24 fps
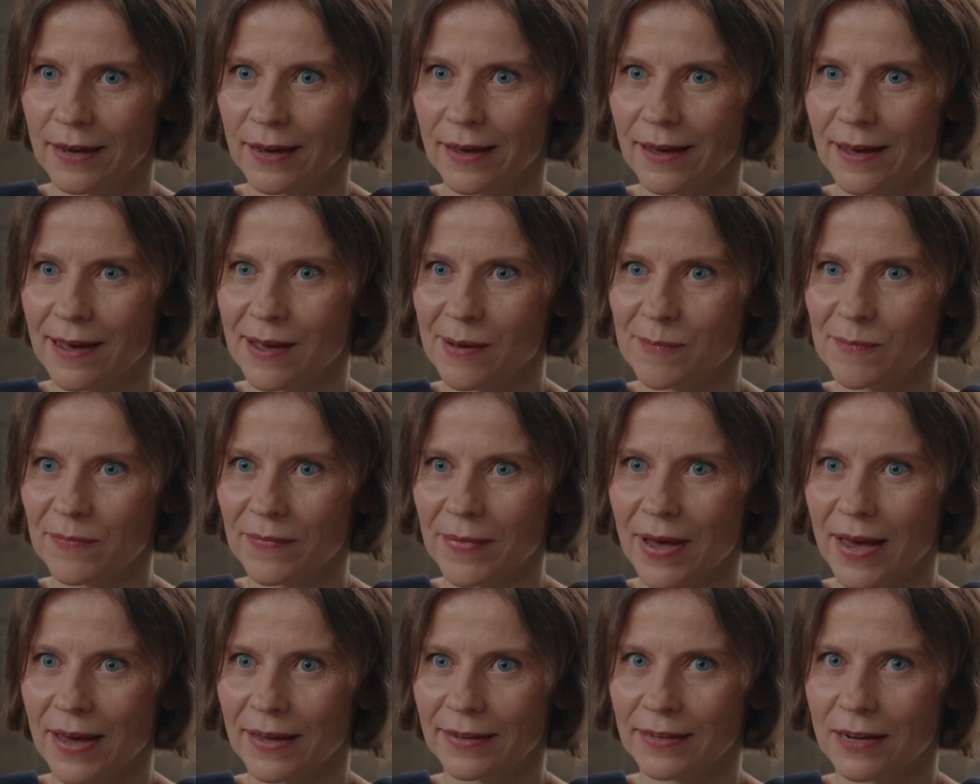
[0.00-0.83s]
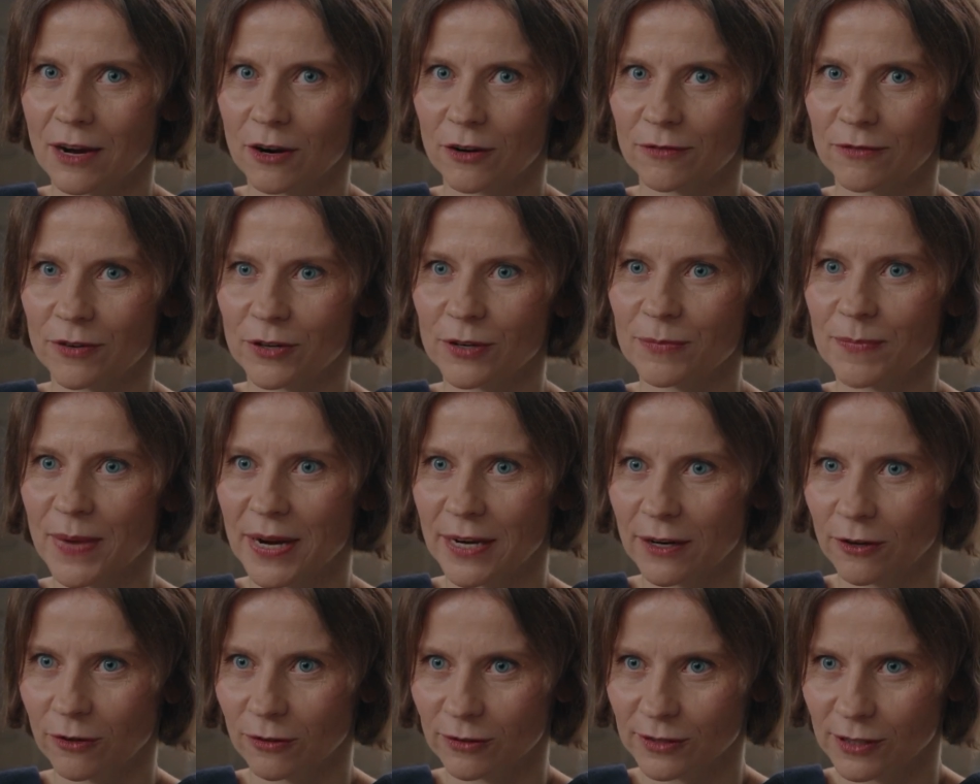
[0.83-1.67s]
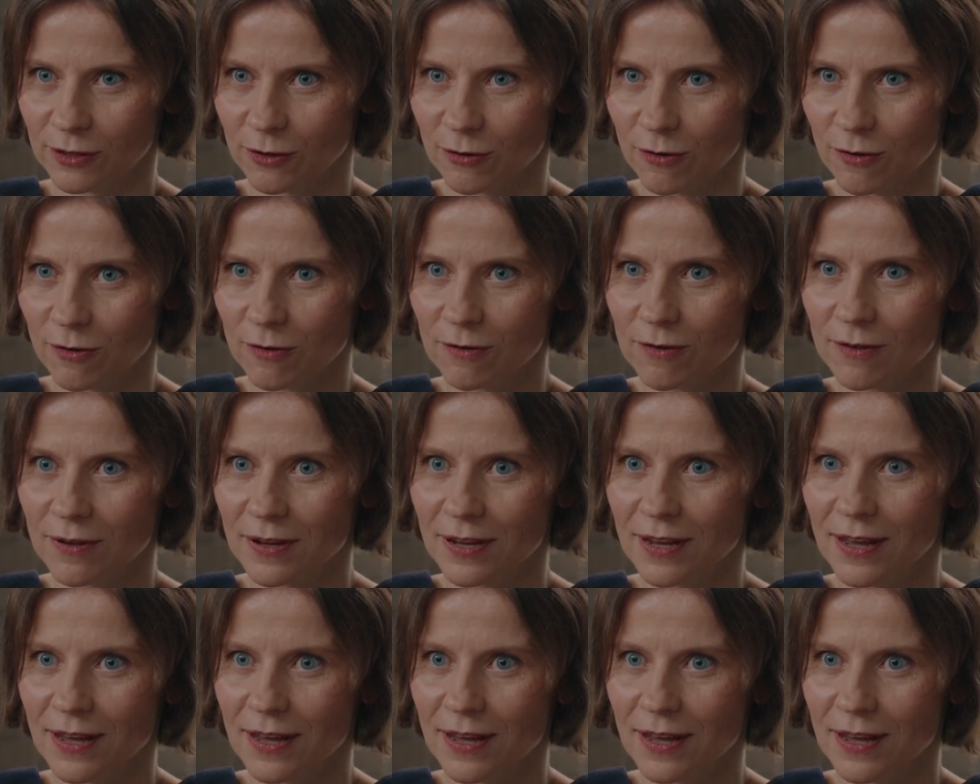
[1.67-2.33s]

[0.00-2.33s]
um, at Harvard Medical School.